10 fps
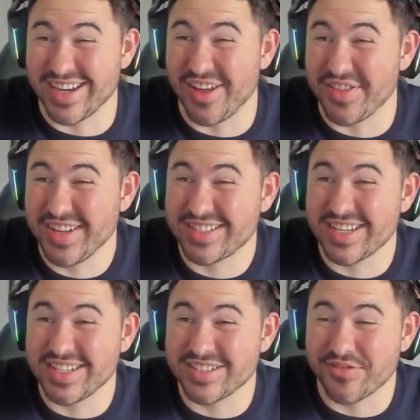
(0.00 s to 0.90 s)
Now this
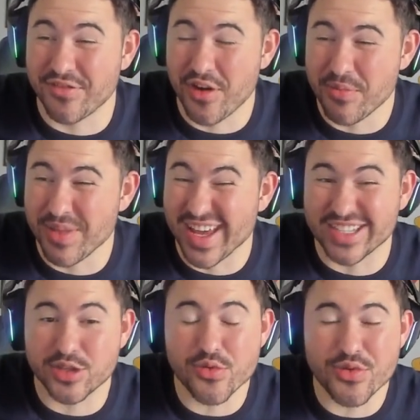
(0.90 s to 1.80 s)
is from
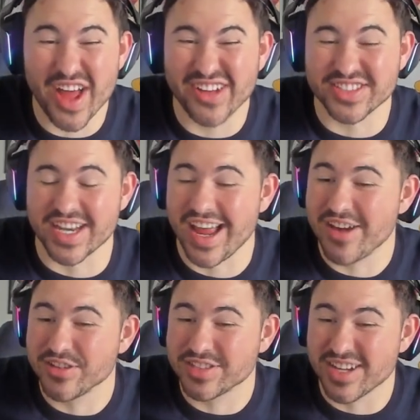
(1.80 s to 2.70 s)
like
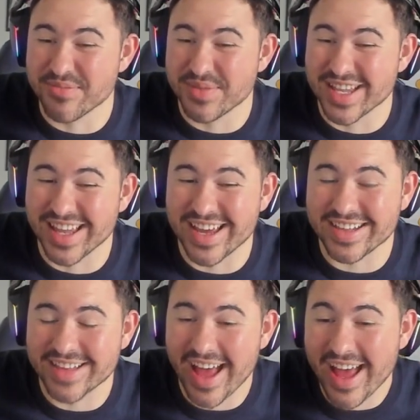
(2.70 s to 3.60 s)
2008 or something
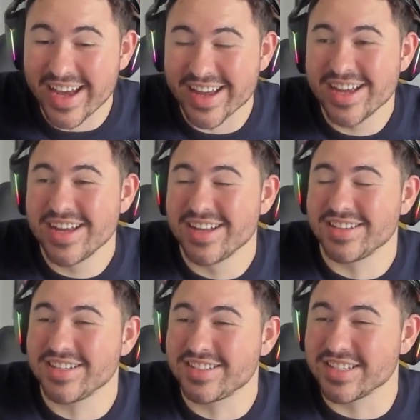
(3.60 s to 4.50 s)
like that.
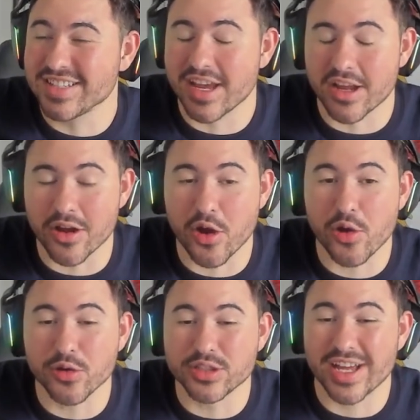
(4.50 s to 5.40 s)
This is like a
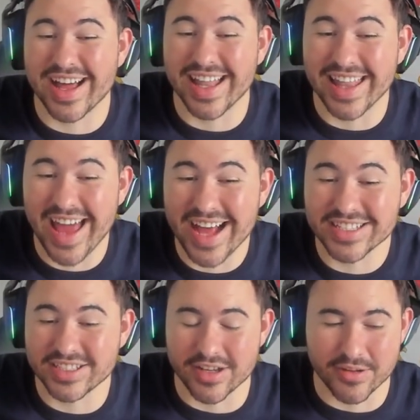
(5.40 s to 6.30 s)
cult
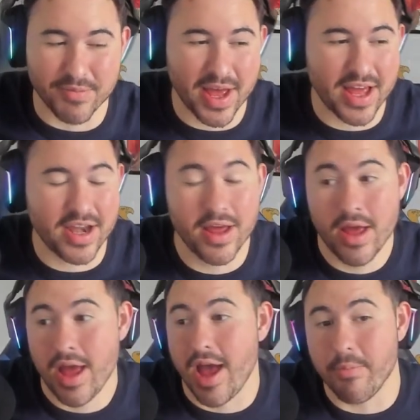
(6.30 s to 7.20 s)
classic, man.
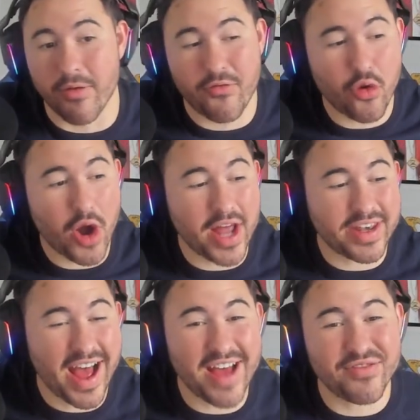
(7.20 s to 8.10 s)
And before I
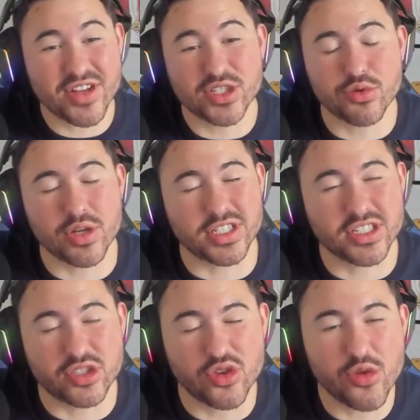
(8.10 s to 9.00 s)
dive into it,
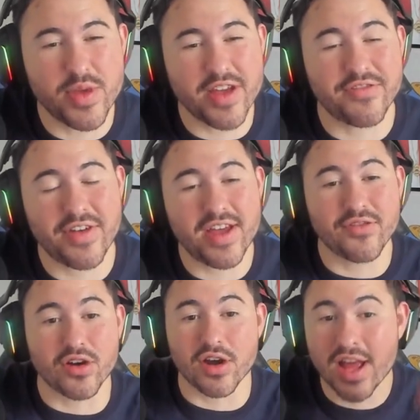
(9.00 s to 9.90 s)
just do me a
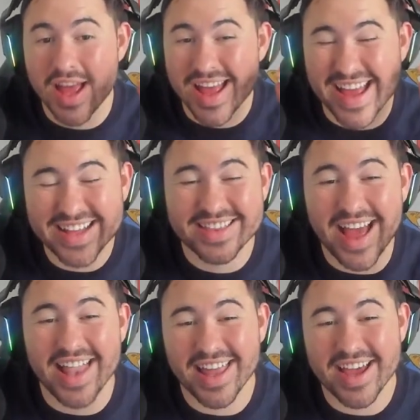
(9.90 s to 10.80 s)
favor. Hit
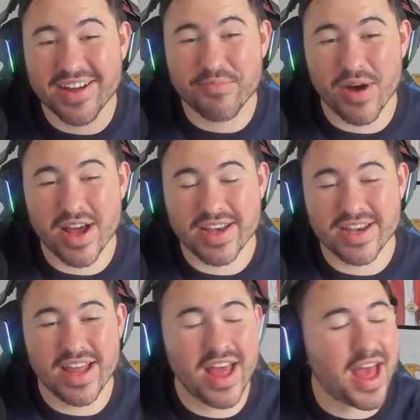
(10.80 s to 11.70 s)
that like
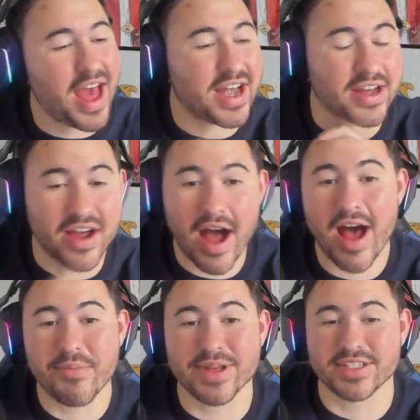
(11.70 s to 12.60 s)
button and
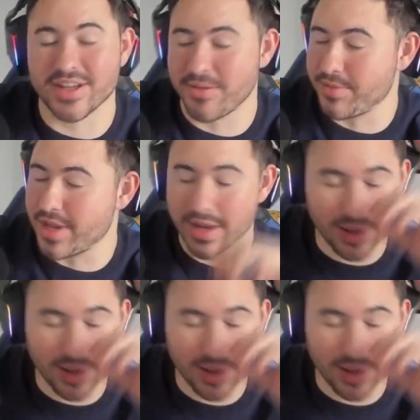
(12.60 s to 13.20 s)
comment something.